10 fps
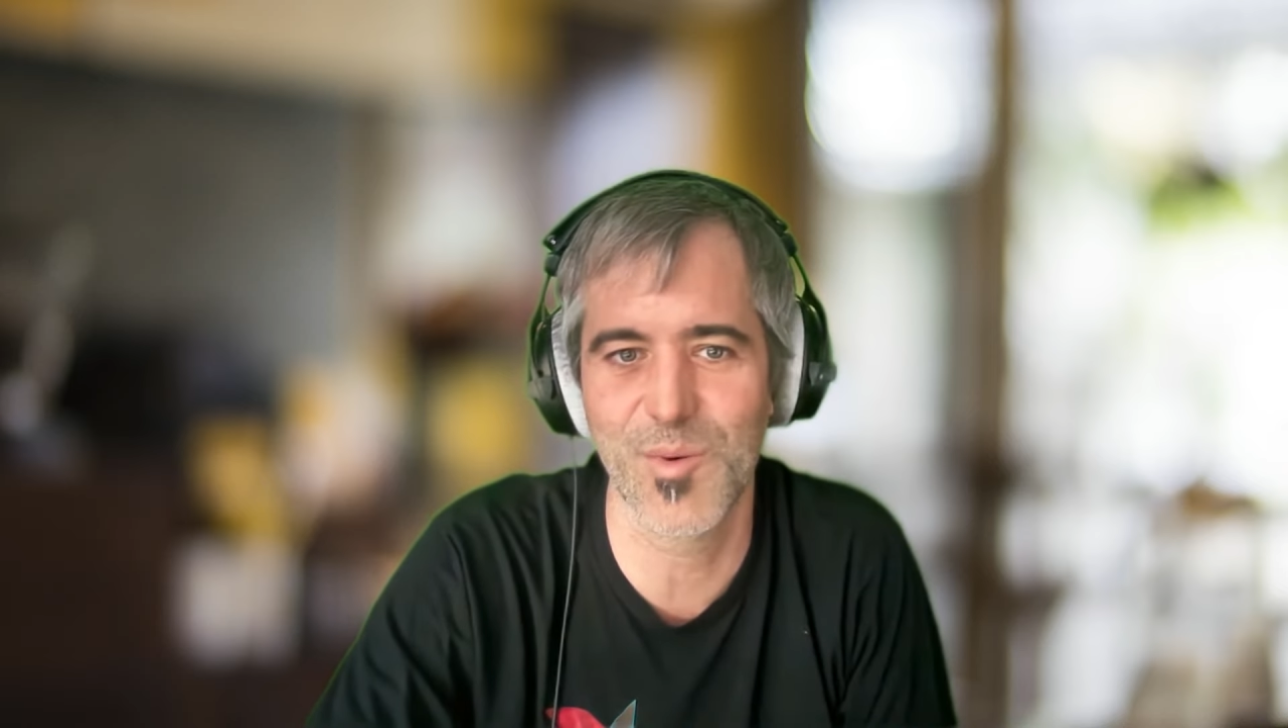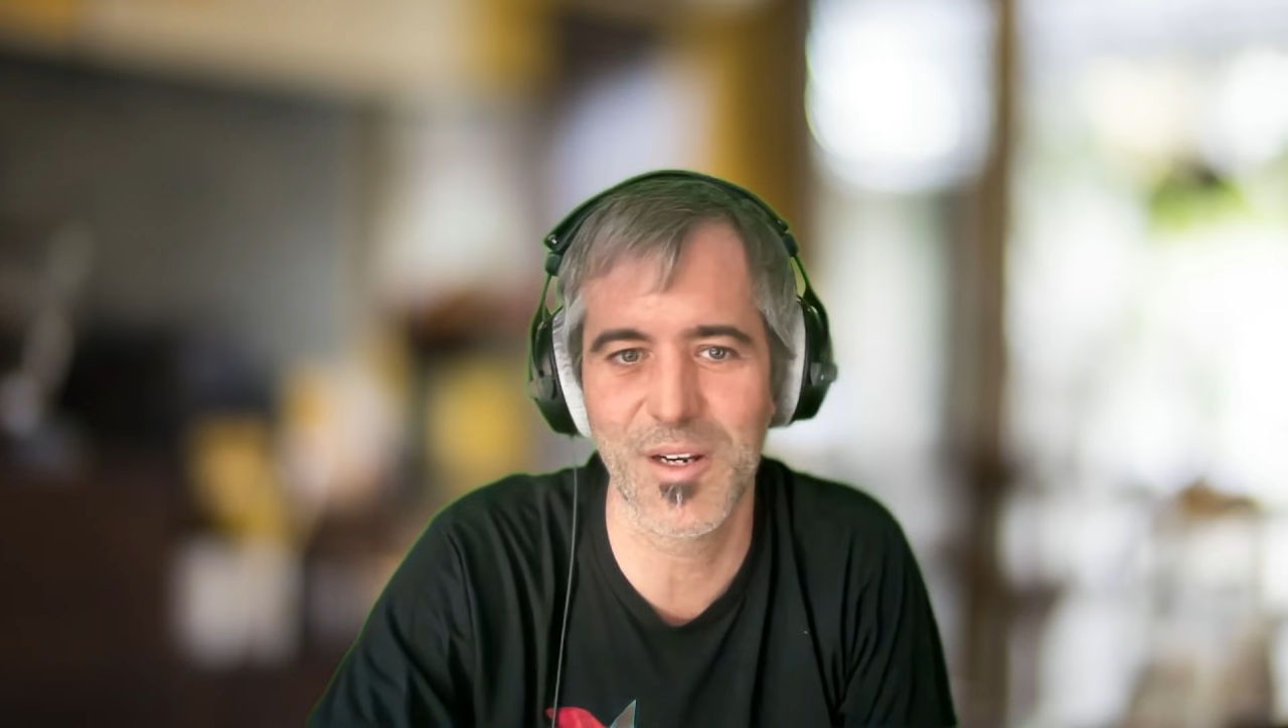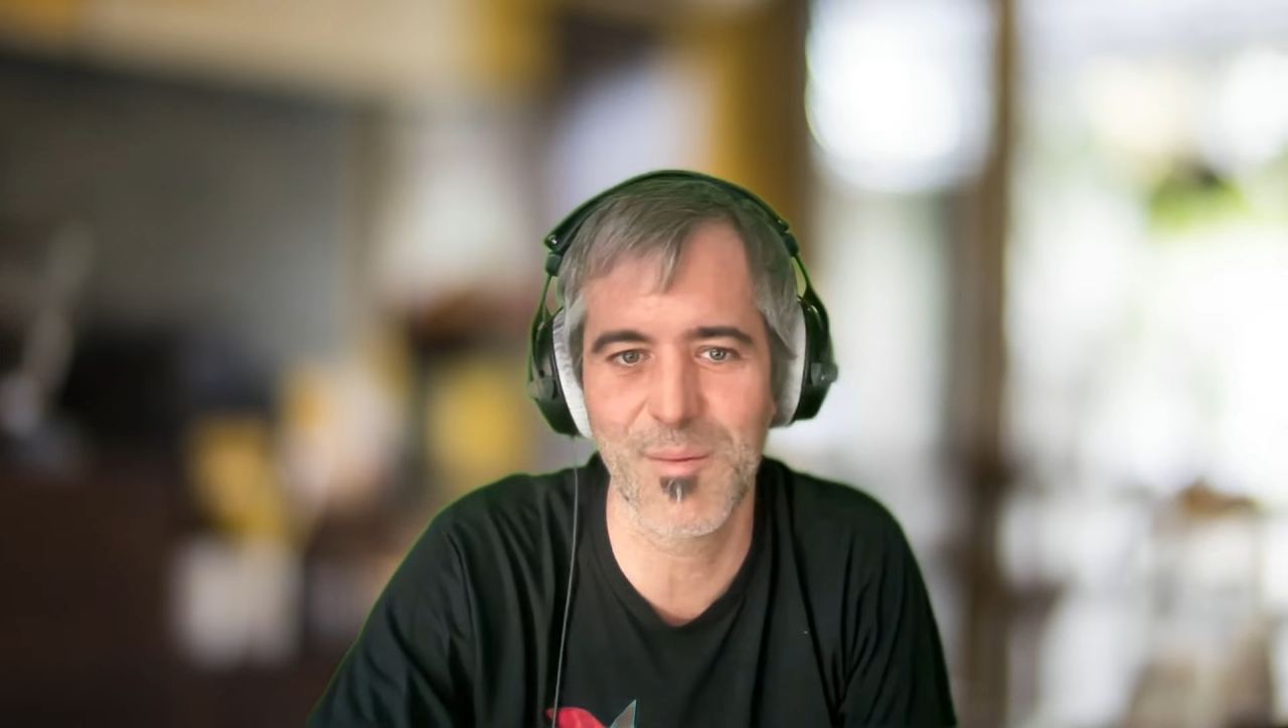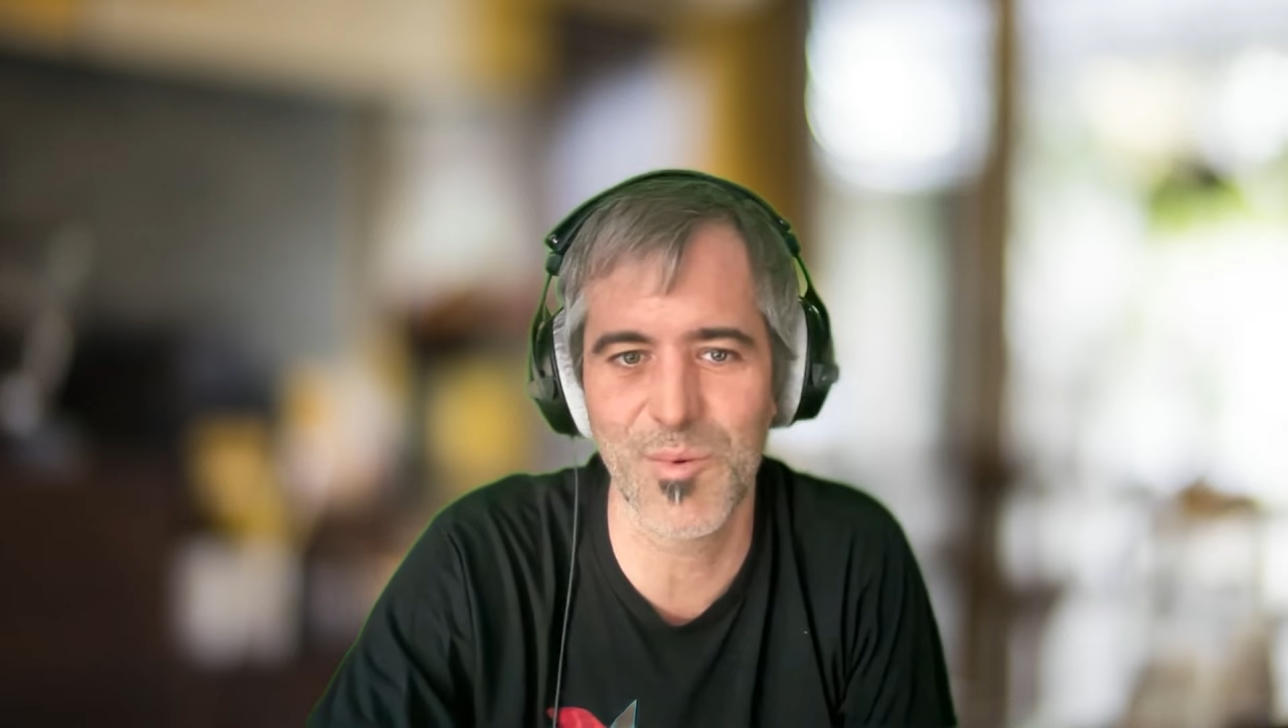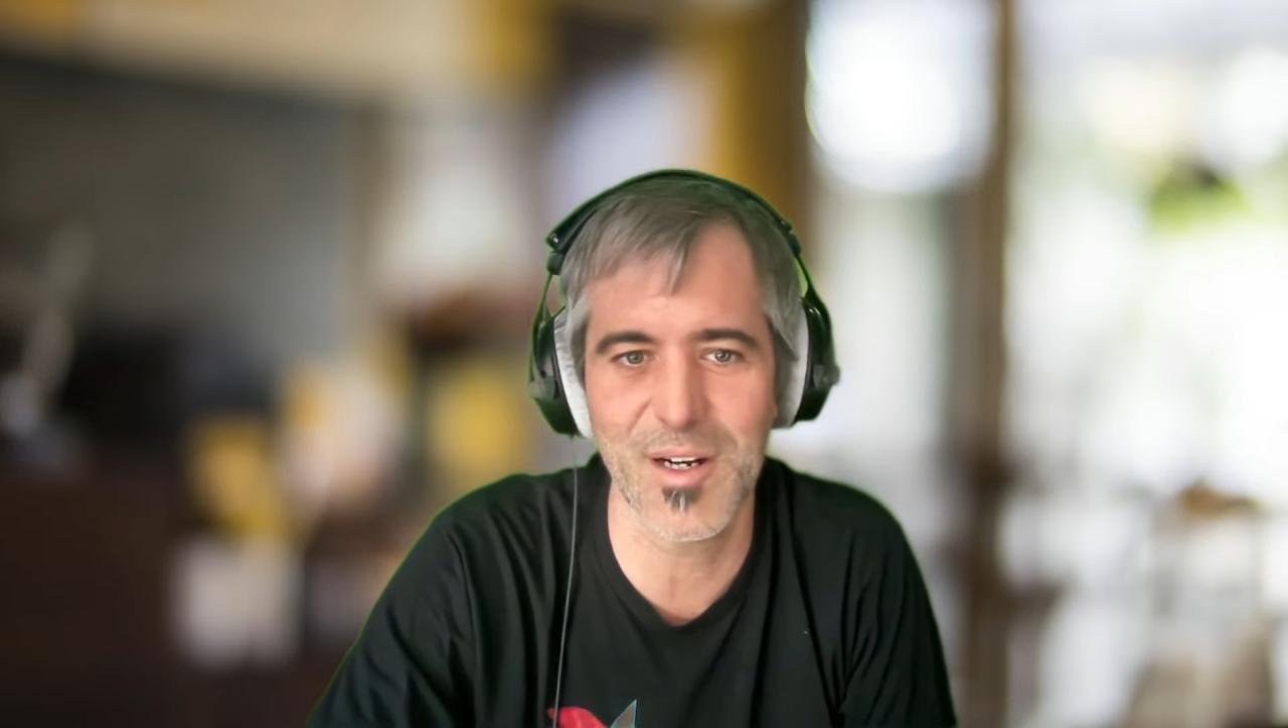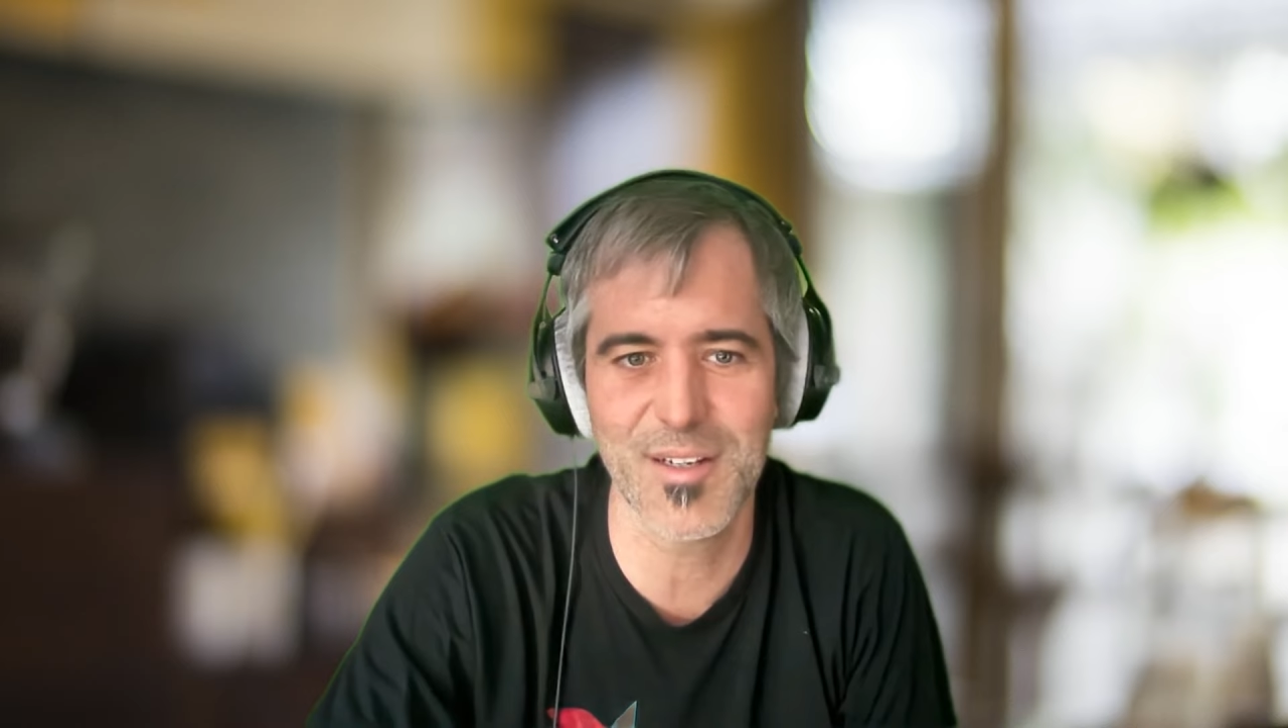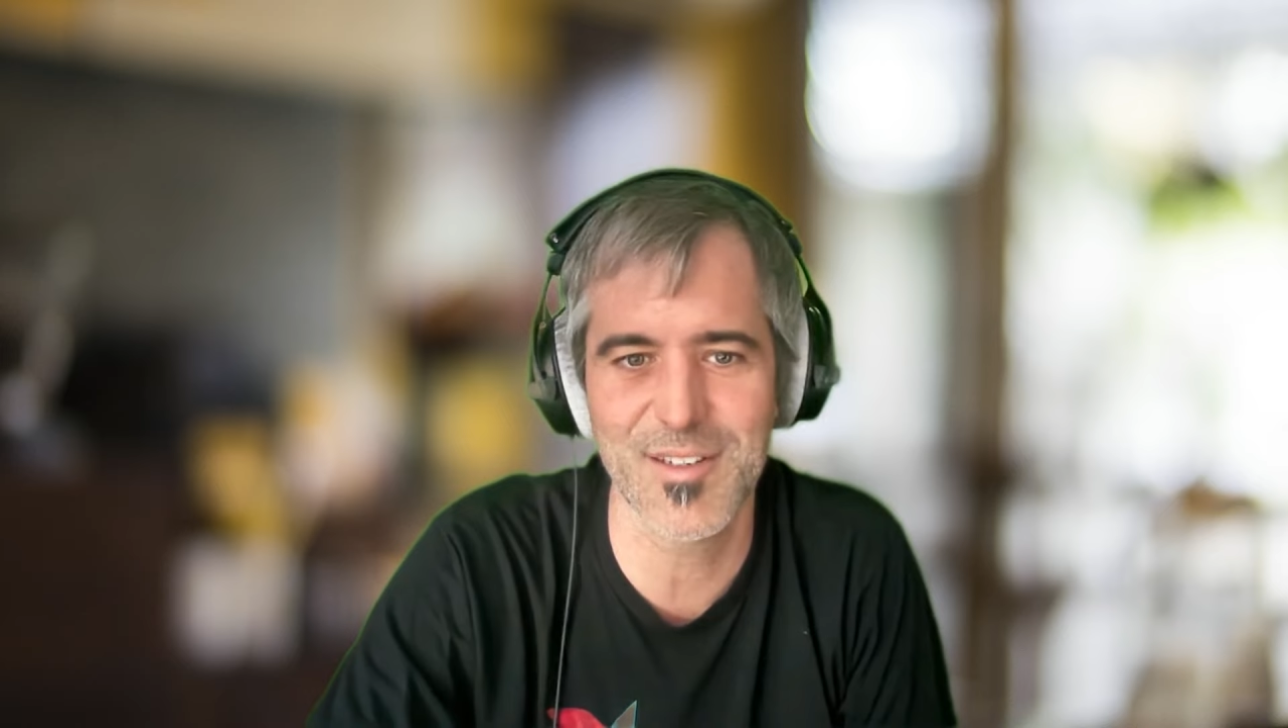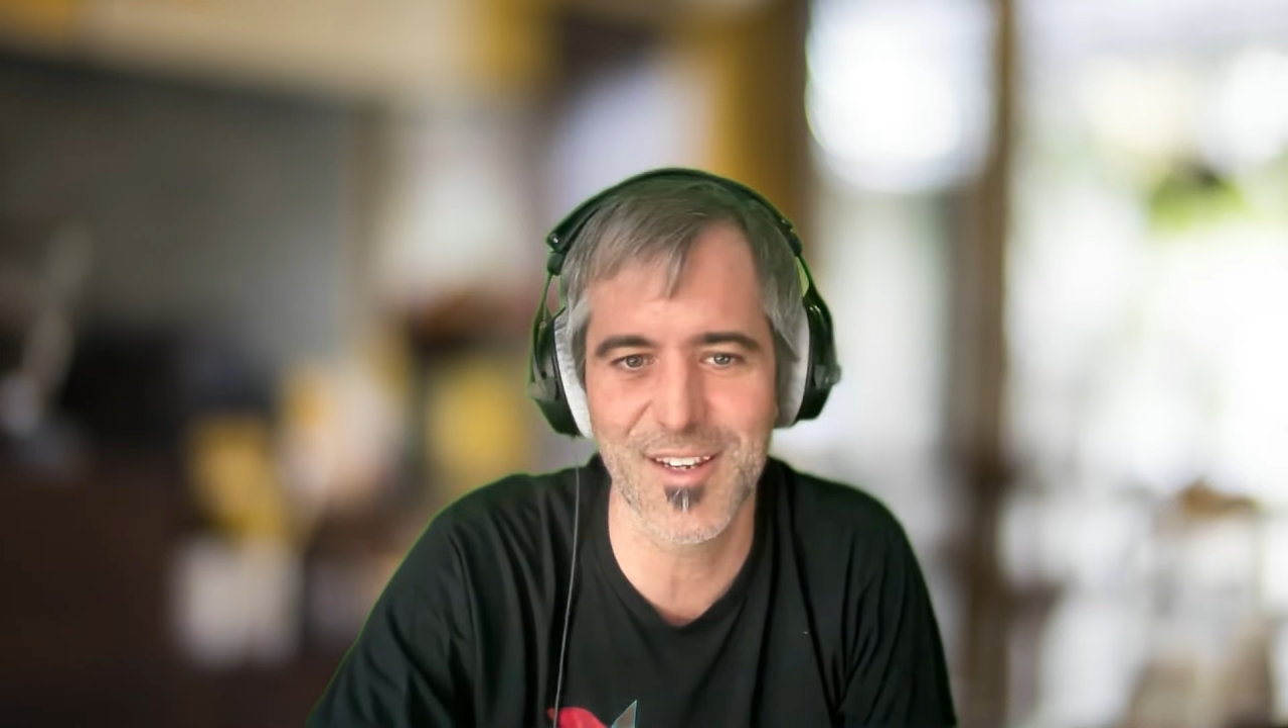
printing press